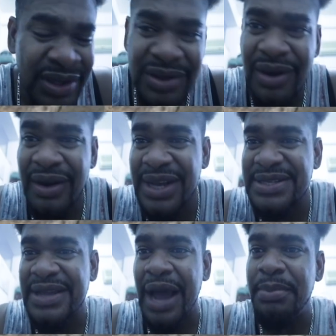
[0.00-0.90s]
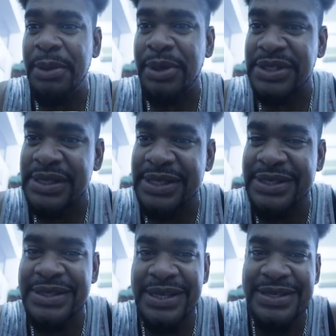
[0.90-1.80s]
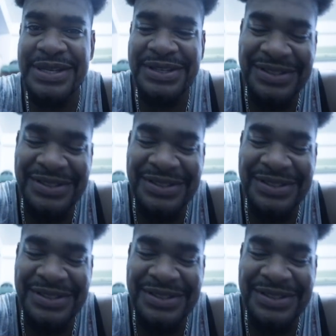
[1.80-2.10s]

You understand me, brothers and sisters?